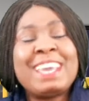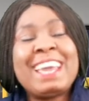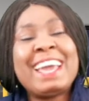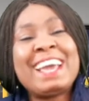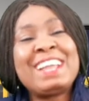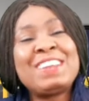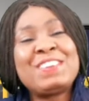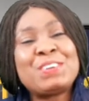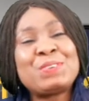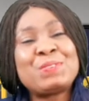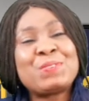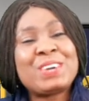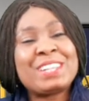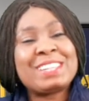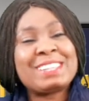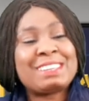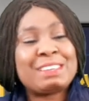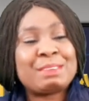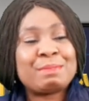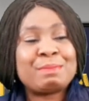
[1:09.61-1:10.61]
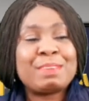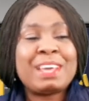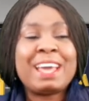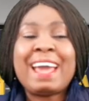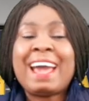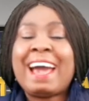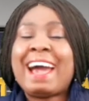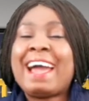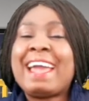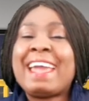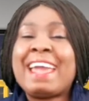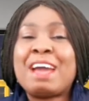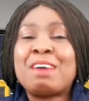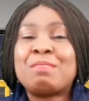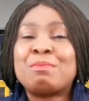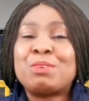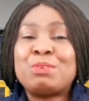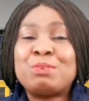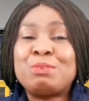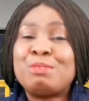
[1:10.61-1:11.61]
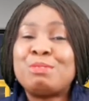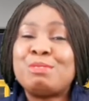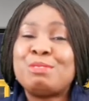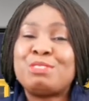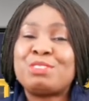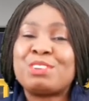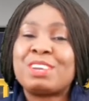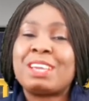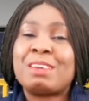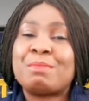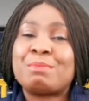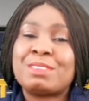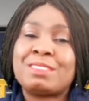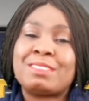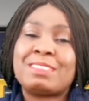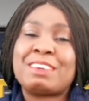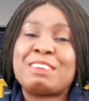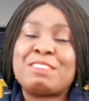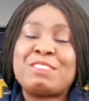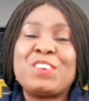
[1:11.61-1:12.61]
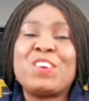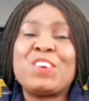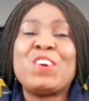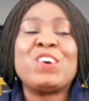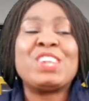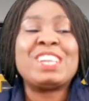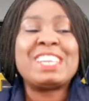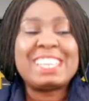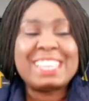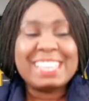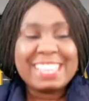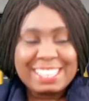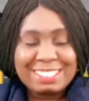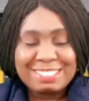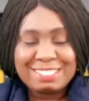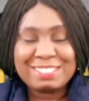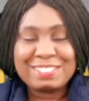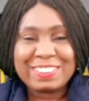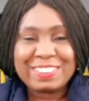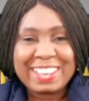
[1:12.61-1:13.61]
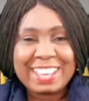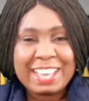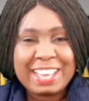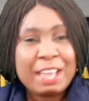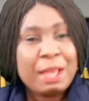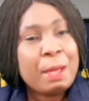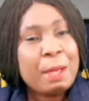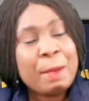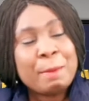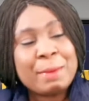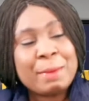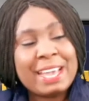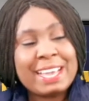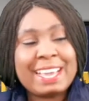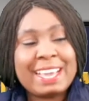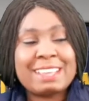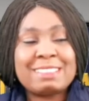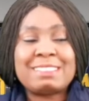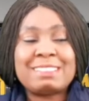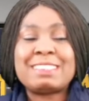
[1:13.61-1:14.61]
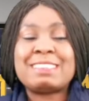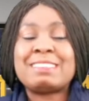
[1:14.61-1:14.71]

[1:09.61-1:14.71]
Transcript: Hello and welcome. I am Olujoke Mosako on Let's Talk. My guest